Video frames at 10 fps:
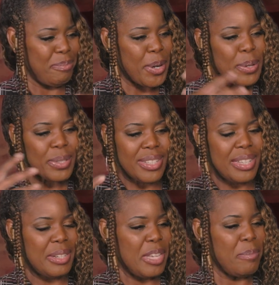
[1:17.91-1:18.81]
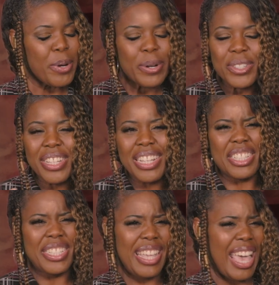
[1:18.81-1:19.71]
person emerging
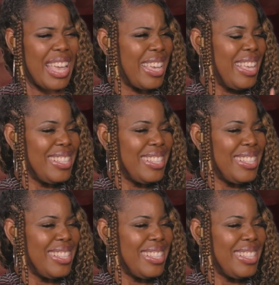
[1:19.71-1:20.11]
and she had